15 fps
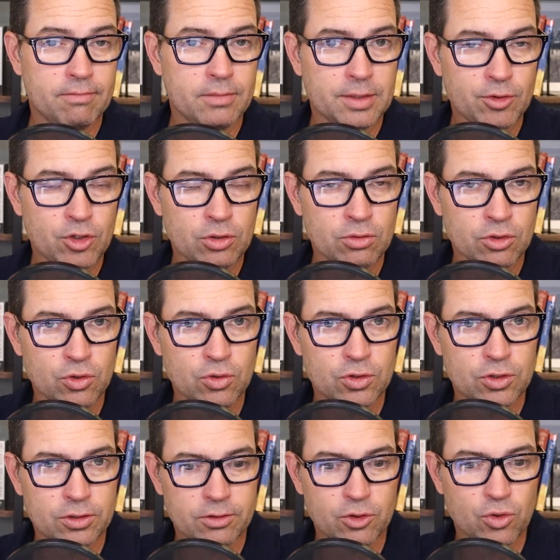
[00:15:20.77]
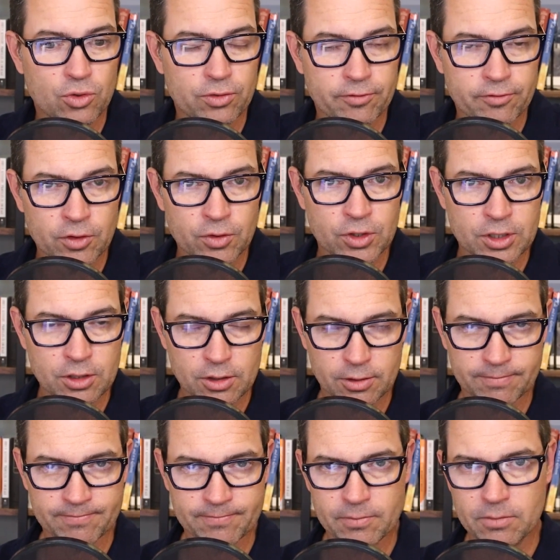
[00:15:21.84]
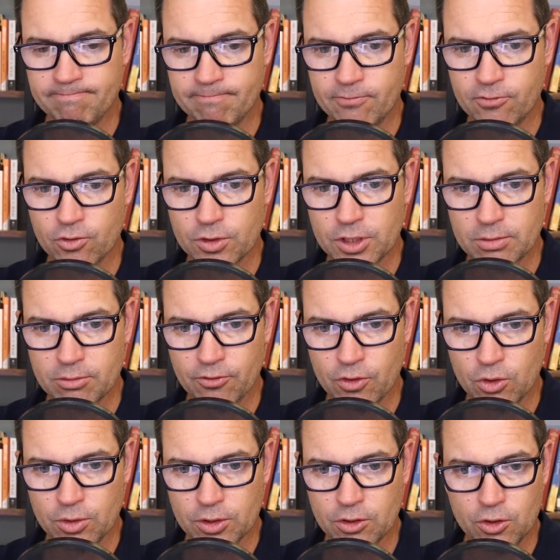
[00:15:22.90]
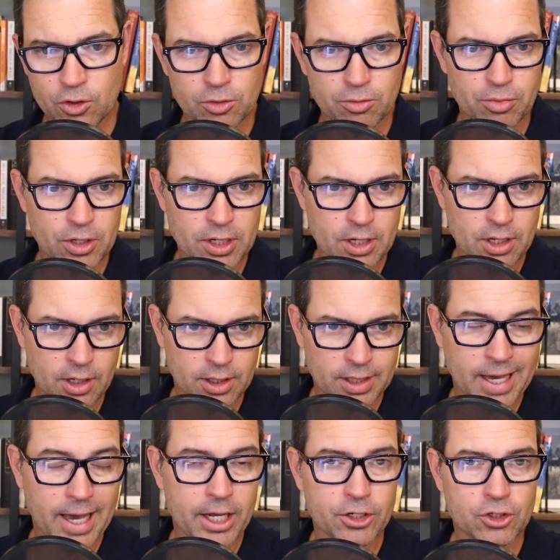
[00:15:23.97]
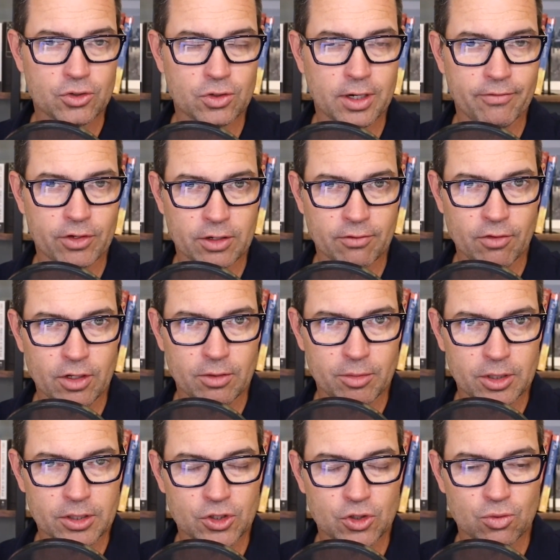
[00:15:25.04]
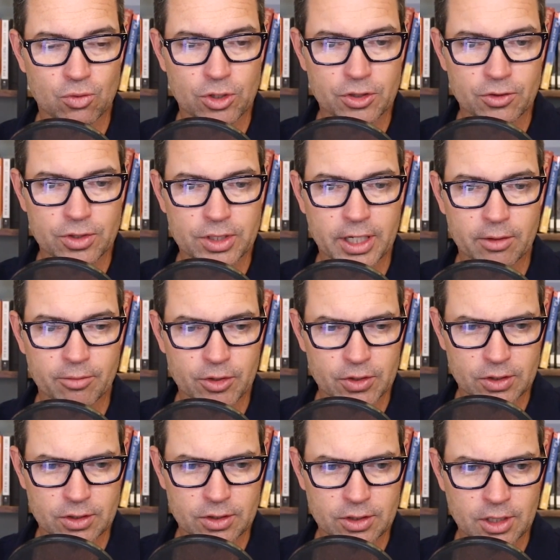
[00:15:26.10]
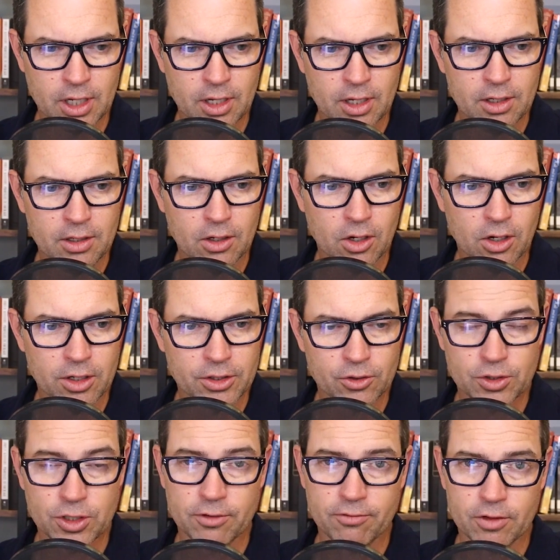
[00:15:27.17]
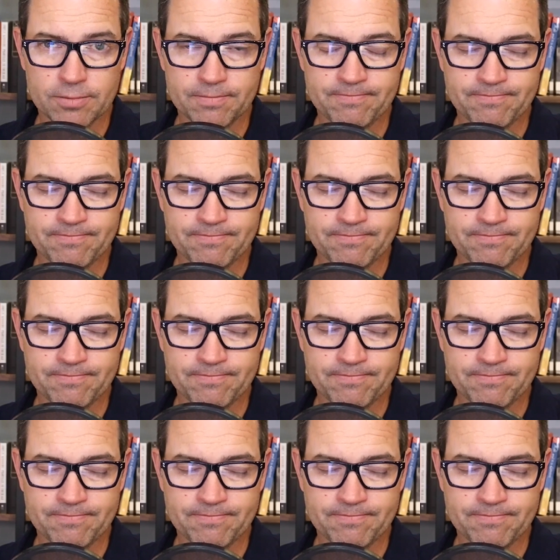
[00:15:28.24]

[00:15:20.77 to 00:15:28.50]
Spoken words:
Maybe you lose 2 or 3 phones a year. For some of you, it could be a catastrophic event because you run your entire business on your cell phone.